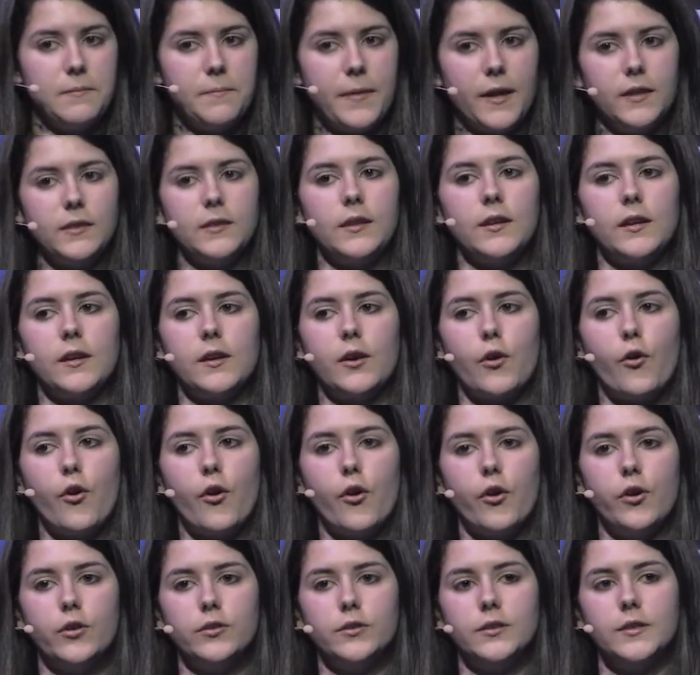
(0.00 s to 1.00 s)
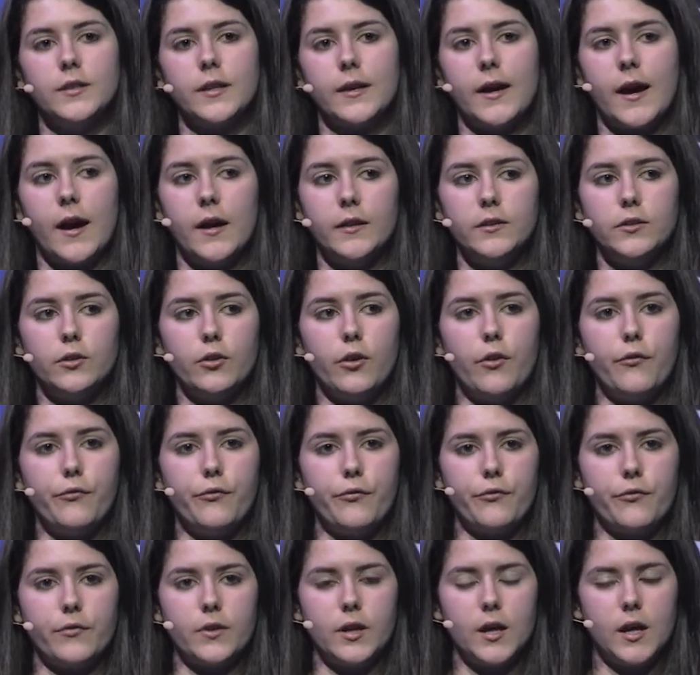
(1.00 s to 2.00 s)
depending on the kind
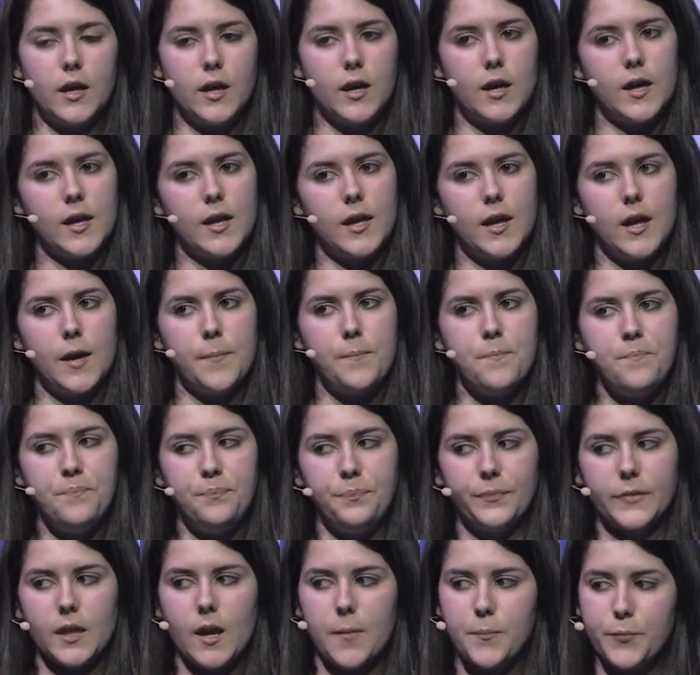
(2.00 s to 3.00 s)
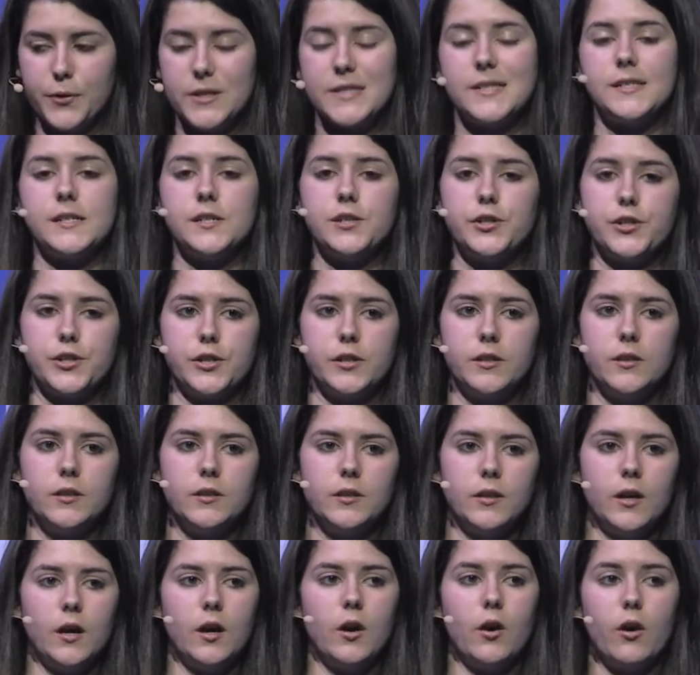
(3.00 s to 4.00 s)
of um, precision
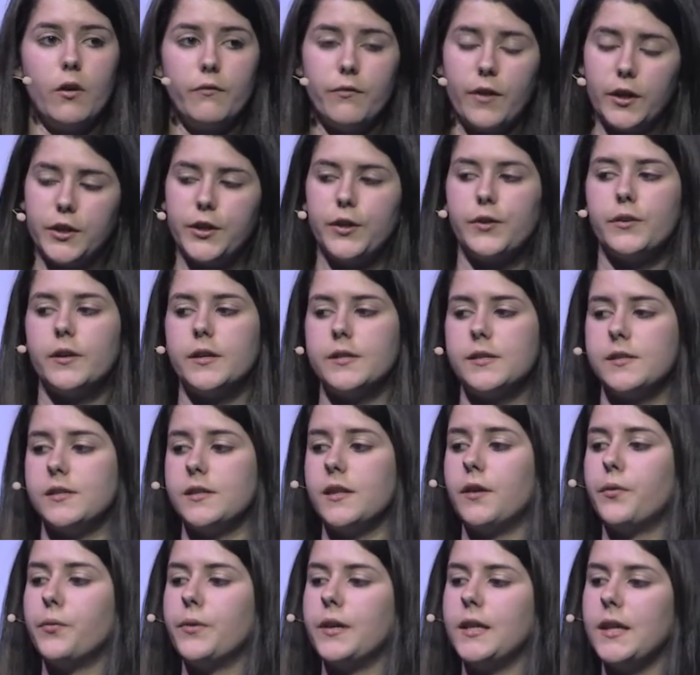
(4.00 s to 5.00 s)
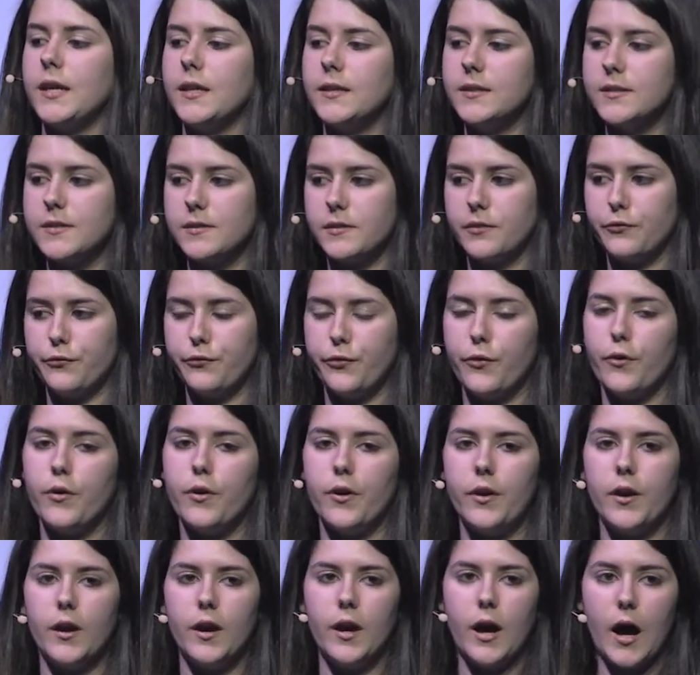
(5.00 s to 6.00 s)
of accuracy that we need
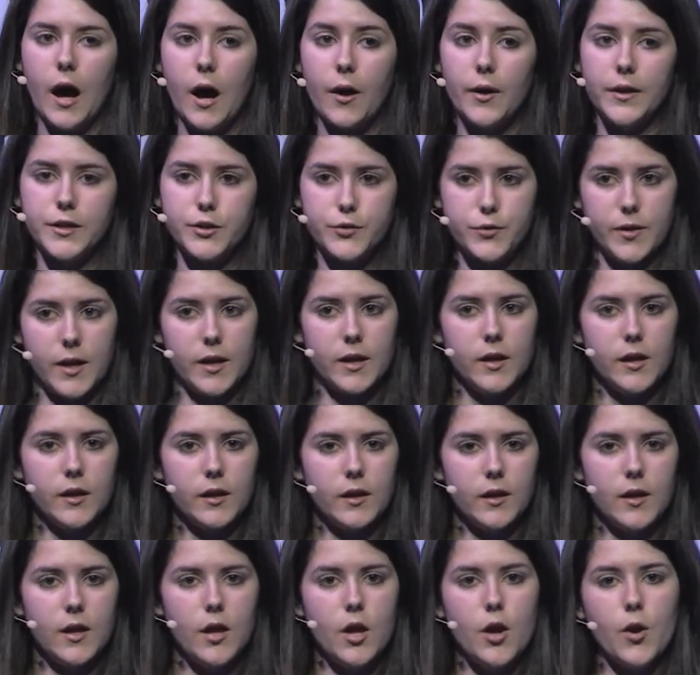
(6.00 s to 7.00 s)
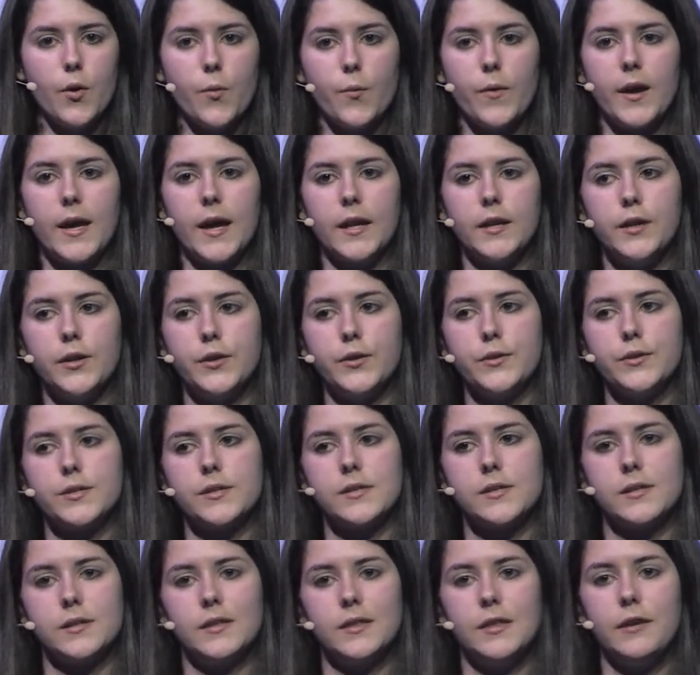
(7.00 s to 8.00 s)
for our training, we can
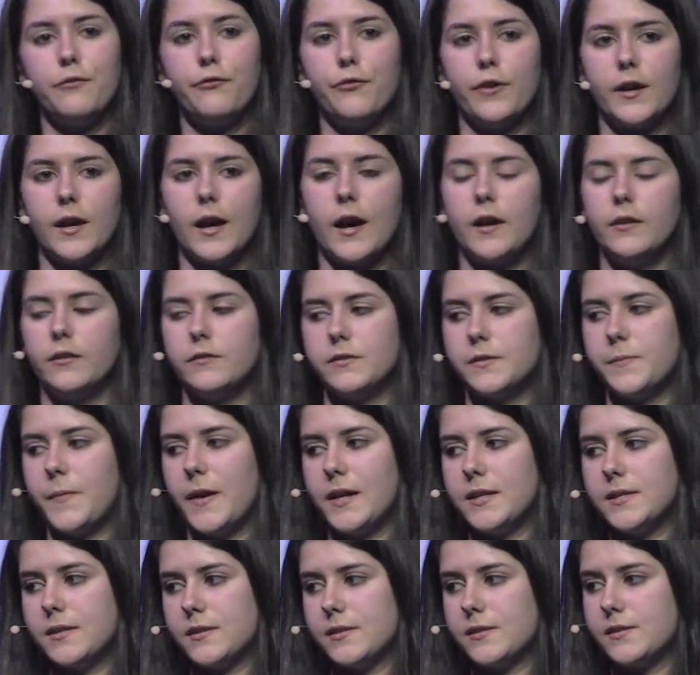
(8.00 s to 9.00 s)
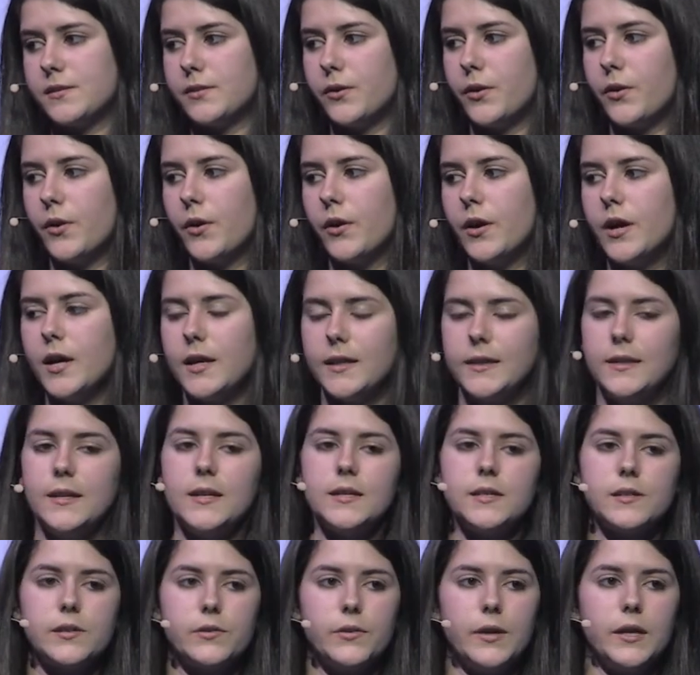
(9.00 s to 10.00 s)
use different kind of spaces. So
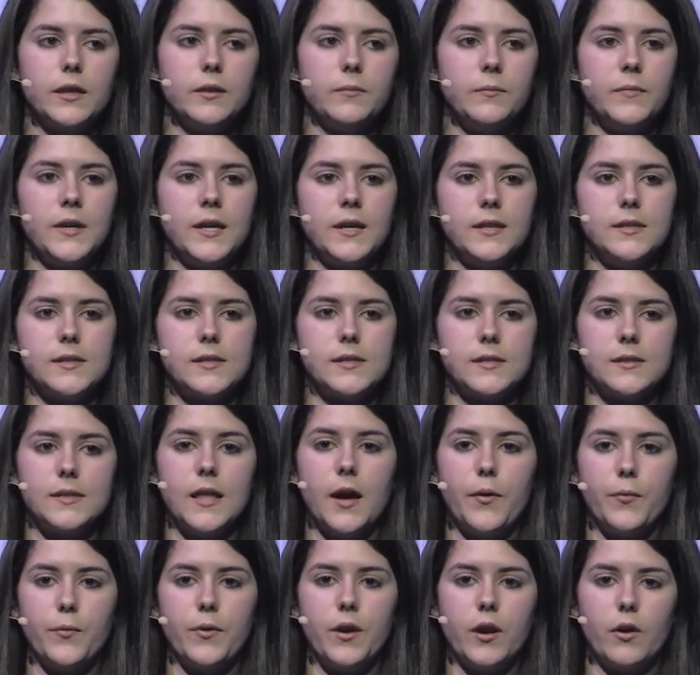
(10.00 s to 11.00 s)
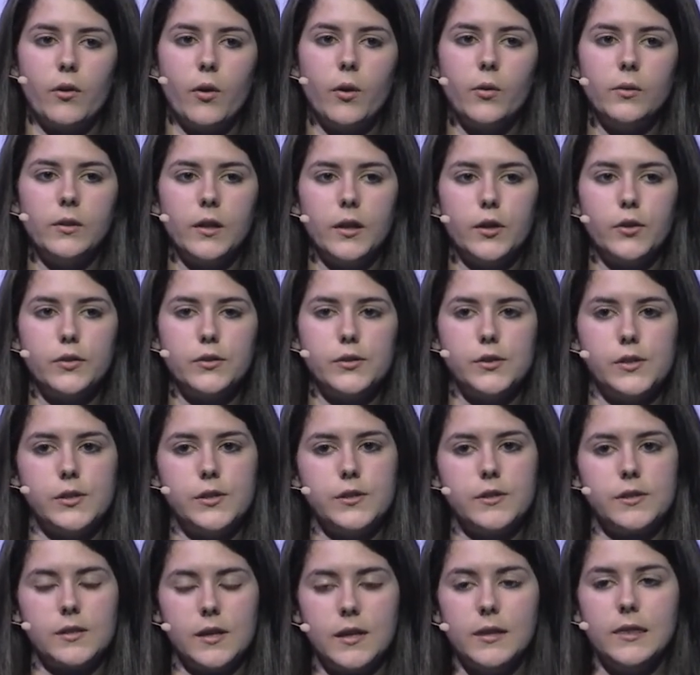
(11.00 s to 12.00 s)
discrete means that we're only going to
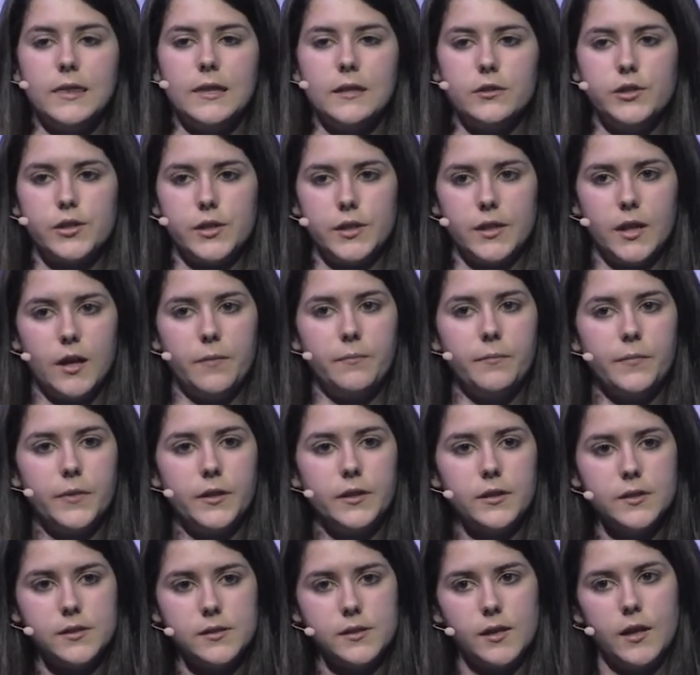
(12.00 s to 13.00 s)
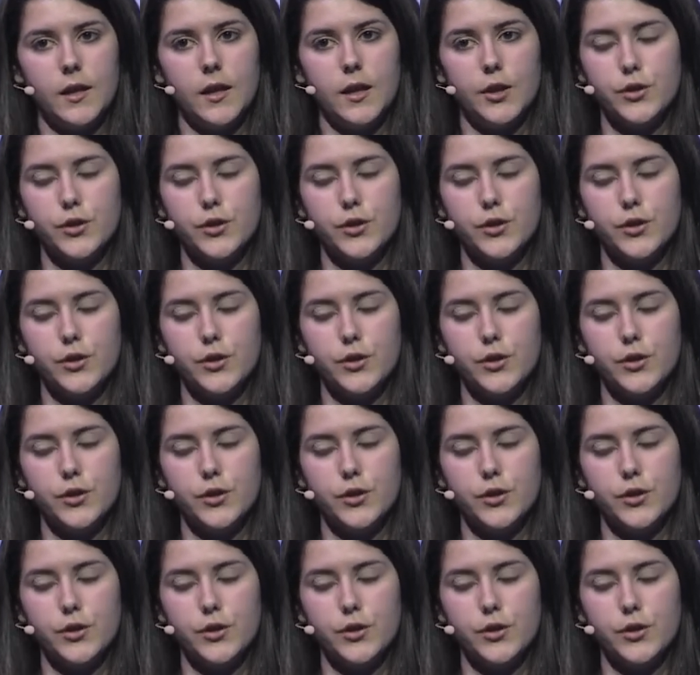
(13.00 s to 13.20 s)
use integer numbers.